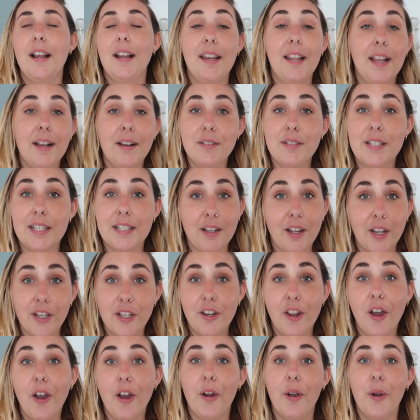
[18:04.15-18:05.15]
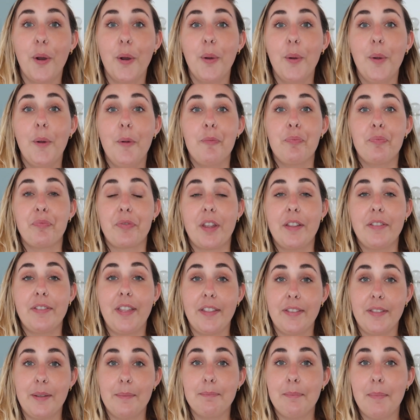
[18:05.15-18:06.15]
little did I know
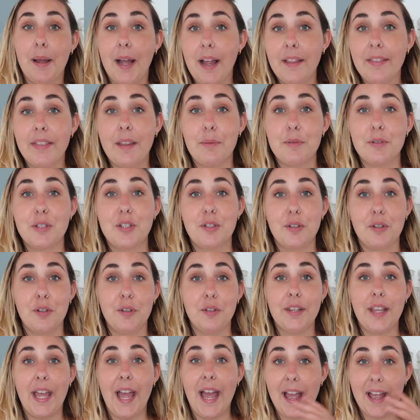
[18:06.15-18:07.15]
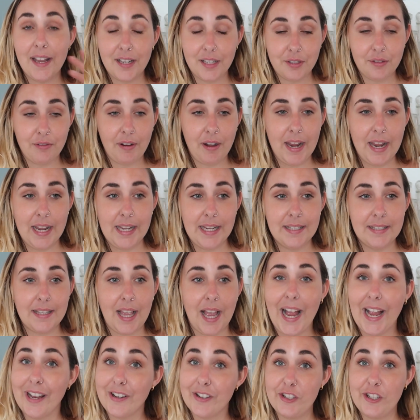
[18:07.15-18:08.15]
that the man that was doing the x-rays
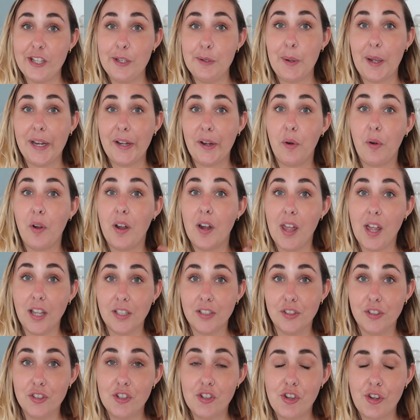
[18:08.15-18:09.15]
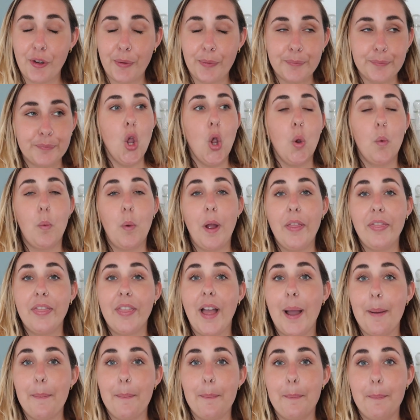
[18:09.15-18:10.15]
actually went on lunch. When
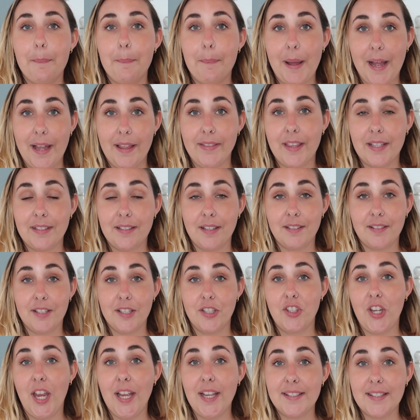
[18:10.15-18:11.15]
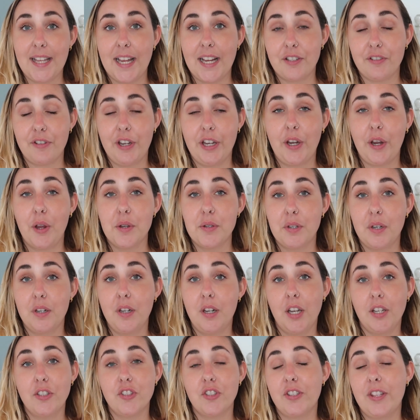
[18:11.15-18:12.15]
that man that does the chest x-ray goes
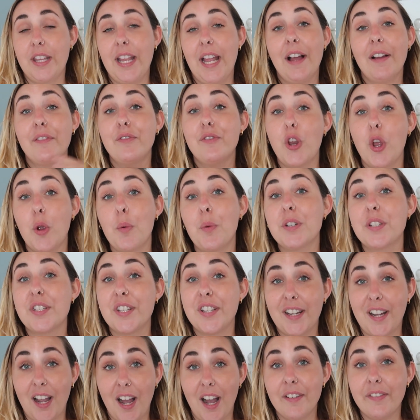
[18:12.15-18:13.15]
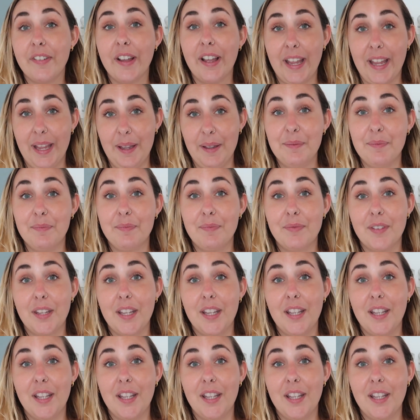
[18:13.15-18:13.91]
on lunch, they have no one to cover him.